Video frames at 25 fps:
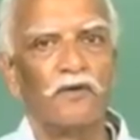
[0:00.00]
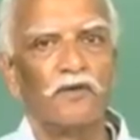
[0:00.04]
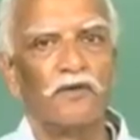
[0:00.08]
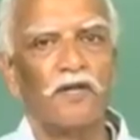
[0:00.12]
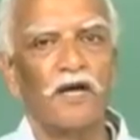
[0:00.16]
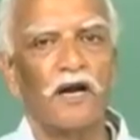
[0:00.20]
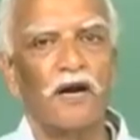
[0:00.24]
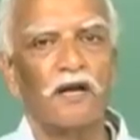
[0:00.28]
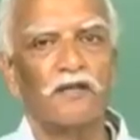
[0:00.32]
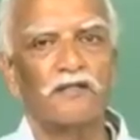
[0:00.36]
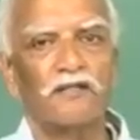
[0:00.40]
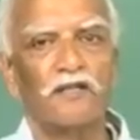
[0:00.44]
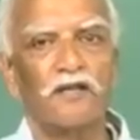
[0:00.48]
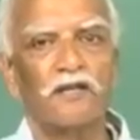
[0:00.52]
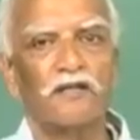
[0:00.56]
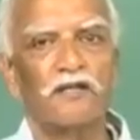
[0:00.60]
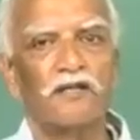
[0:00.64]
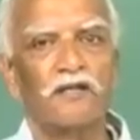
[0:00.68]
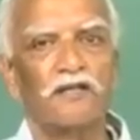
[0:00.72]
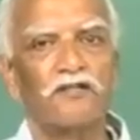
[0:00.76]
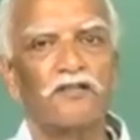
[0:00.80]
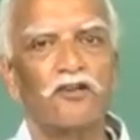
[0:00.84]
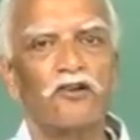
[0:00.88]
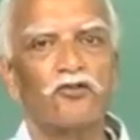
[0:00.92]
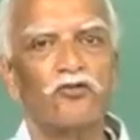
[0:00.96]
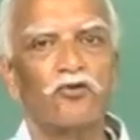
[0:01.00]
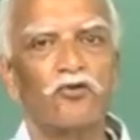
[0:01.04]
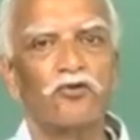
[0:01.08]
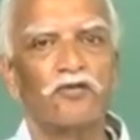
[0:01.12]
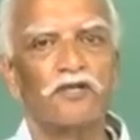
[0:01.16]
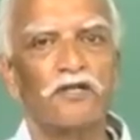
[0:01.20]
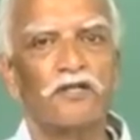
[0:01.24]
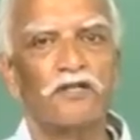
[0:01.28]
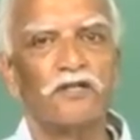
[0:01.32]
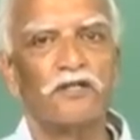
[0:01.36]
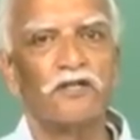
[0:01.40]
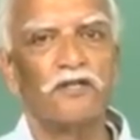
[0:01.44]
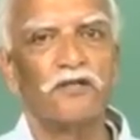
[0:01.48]
there are certain
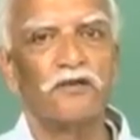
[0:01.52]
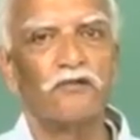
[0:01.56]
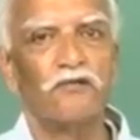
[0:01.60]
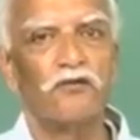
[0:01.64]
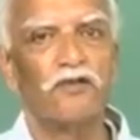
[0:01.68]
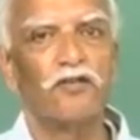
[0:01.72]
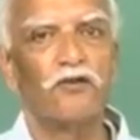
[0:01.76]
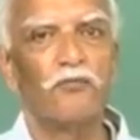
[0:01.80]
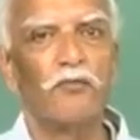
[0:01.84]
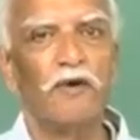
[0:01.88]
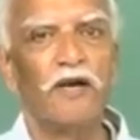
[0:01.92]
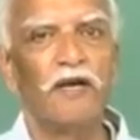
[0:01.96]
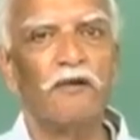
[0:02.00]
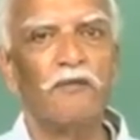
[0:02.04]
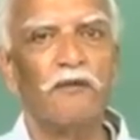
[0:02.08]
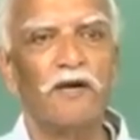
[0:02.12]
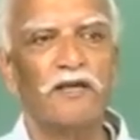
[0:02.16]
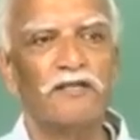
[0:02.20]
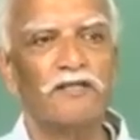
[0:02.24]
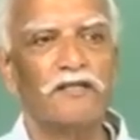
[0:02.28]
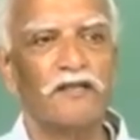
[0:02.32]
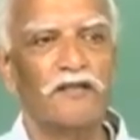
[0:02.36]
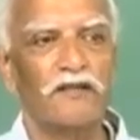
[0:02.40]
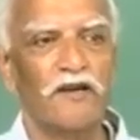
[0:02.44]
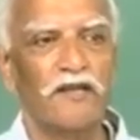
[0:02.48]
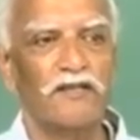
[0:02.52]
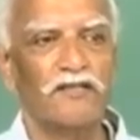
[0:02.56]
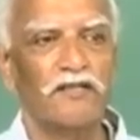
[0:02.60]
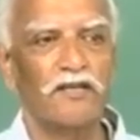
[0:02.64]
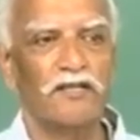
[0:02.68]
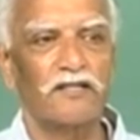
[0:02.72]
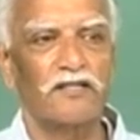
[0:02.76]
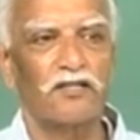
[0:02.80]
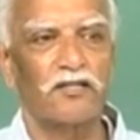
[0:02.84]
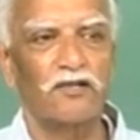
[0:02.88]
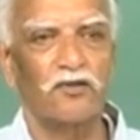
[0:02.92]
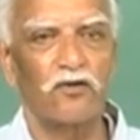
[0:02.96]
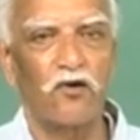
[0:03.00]
institutions which minimize the
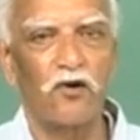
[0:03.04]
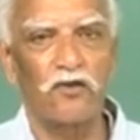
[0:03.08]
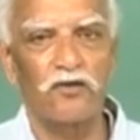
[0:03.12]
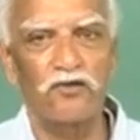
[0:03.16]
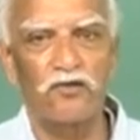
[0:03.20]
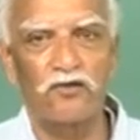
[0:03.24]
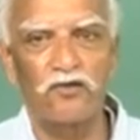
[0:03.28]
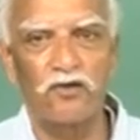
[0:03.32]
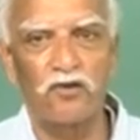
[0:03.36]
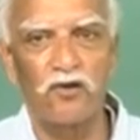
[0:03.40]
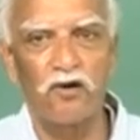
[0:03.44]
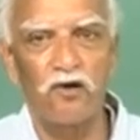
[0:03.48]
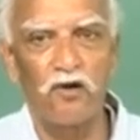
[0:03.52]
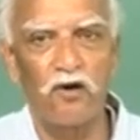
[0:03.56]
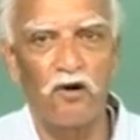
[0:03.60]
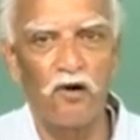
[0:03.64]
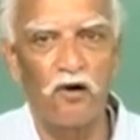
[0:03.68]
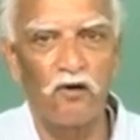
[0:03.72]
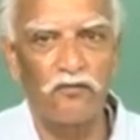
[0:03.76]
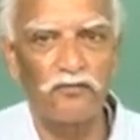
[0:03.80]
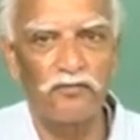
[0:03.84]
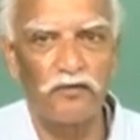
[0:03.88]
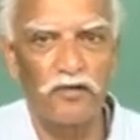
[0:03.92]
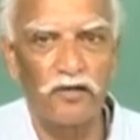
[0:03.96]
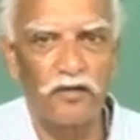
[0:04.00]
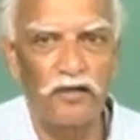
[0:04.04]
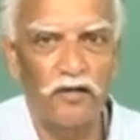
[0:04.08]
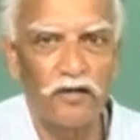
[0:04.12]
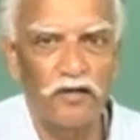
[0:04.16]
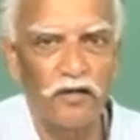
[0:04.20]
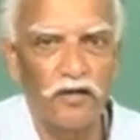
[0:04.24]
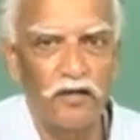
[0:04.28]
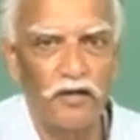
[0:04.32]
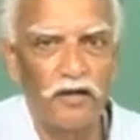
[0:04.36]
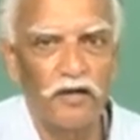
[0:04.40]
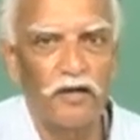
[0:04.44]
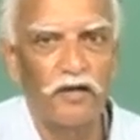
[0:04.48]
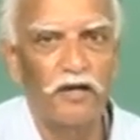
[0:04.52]
transaction costs of the
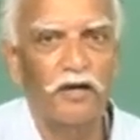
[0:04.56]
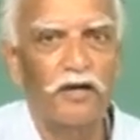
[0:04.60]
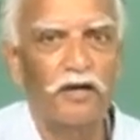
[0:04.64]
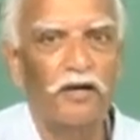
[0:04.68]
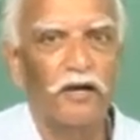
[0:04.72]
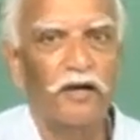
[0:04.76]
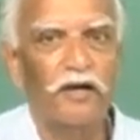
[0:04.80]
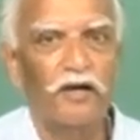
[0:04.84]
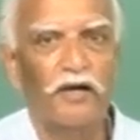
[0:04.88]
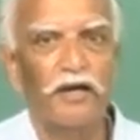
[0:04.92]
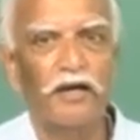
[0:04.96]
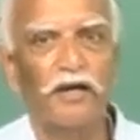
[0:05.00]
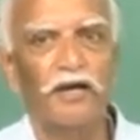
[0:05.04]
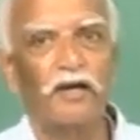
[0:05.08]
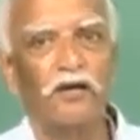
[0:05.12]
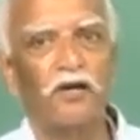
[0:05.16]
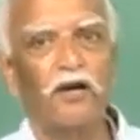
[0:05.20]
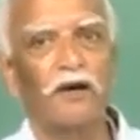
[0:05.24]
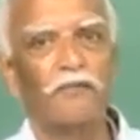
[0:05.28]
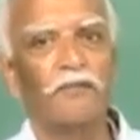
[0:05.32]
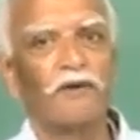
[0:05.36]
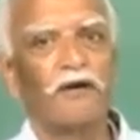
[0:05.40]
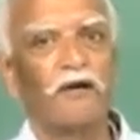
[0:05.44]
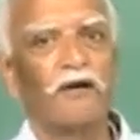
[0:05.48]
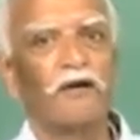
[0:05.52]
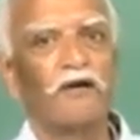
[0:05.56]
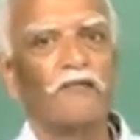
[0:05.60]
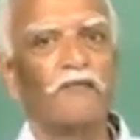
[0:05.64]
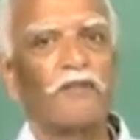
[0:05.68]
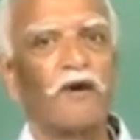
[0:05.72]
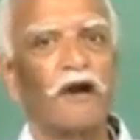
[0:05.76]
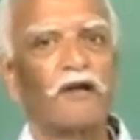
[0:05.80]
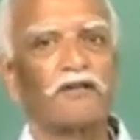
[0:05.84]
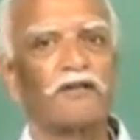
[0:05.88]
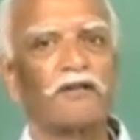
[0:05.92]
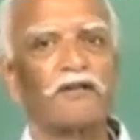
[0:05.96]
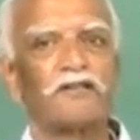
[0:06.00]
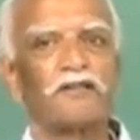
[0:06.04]
economic
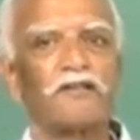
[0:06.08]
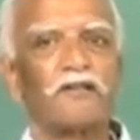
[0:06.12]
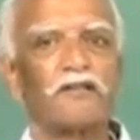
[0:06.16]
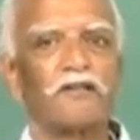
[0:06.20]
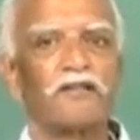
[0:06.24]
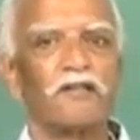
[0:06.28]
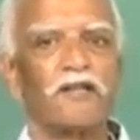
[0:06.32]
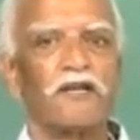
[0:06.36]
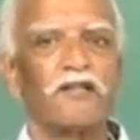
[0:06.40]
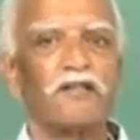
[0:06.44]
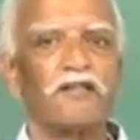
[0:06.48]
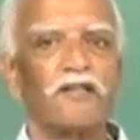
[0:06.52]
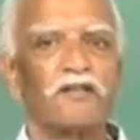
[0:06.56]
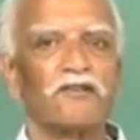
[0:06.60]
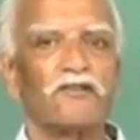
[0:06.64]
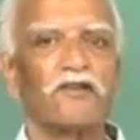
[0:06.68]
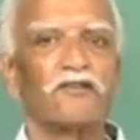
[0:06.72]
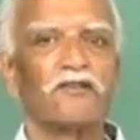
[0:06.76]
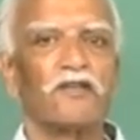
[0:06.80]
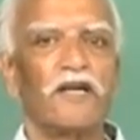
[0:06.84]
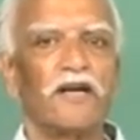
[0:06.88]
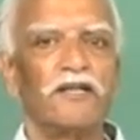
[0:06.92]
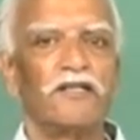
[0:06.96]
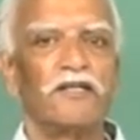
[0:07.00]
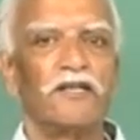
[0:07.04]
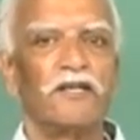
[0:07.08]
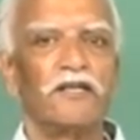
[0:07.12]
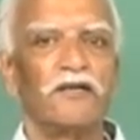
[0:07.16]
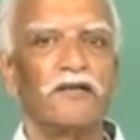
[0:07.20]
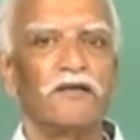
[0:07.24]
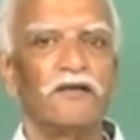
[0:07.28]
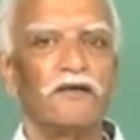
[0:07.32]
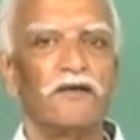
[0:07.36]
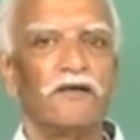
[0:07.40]
processes in the society